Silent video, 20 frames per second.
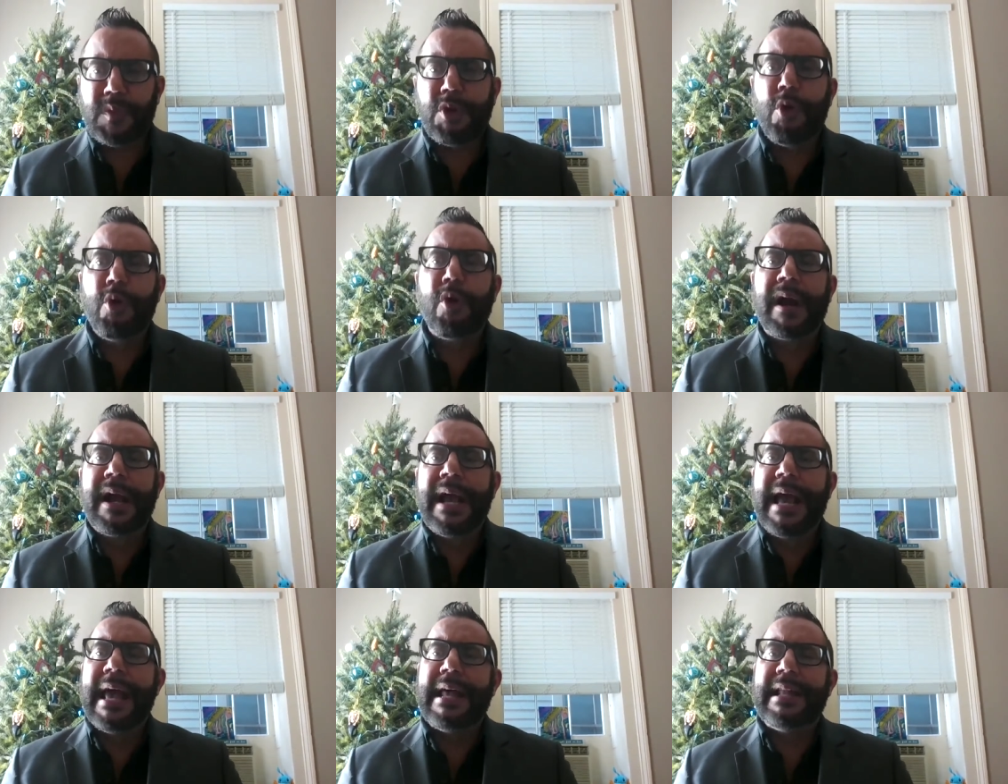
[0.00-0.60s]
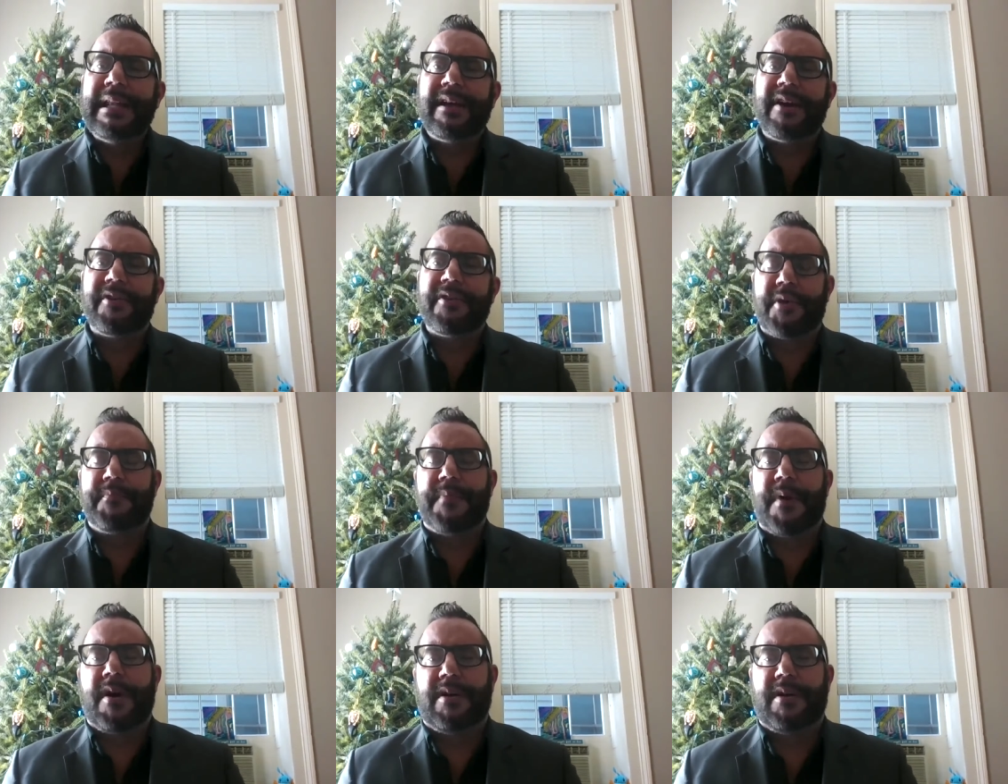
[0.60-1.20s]
or any other
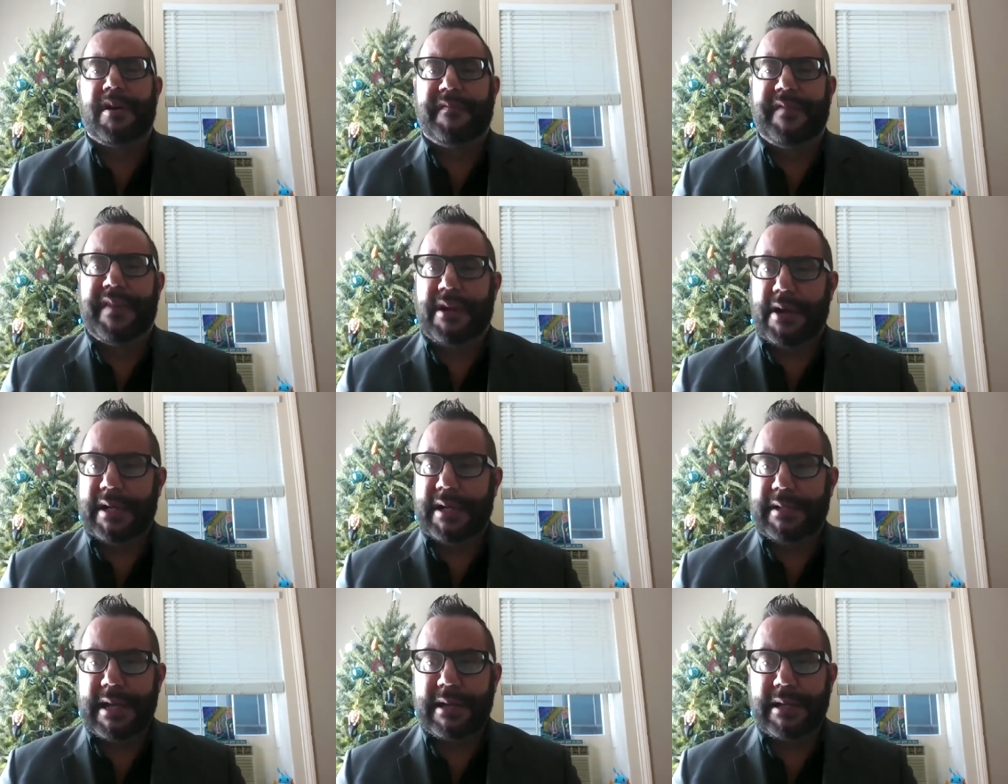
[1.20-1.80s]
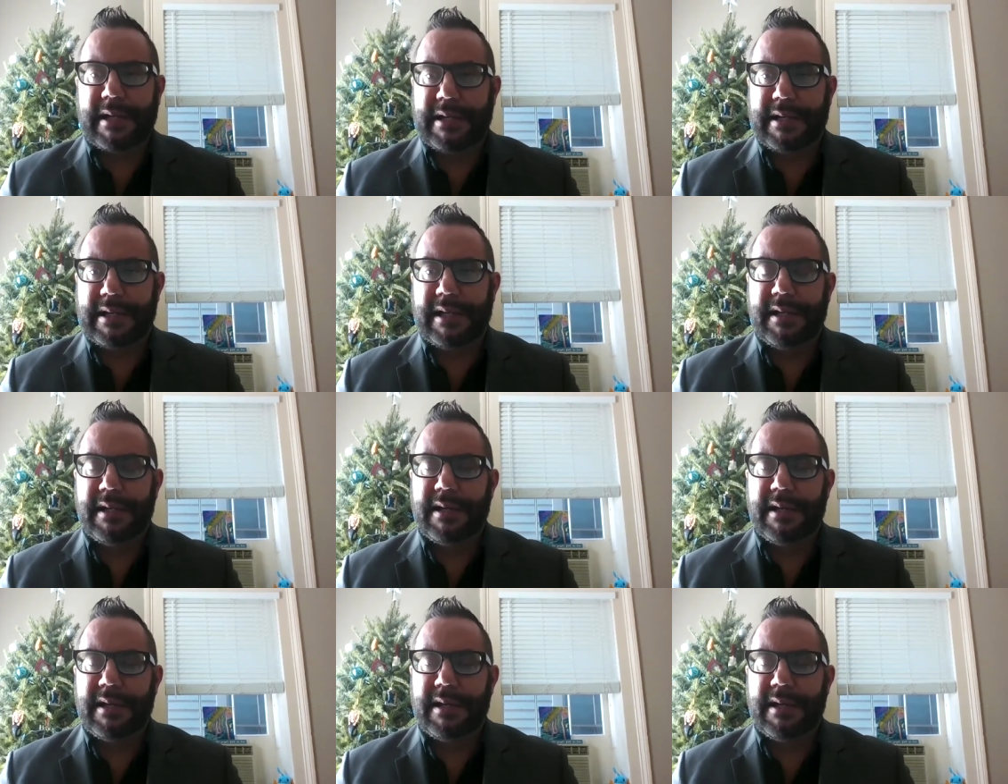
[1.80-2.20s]
part of their identity.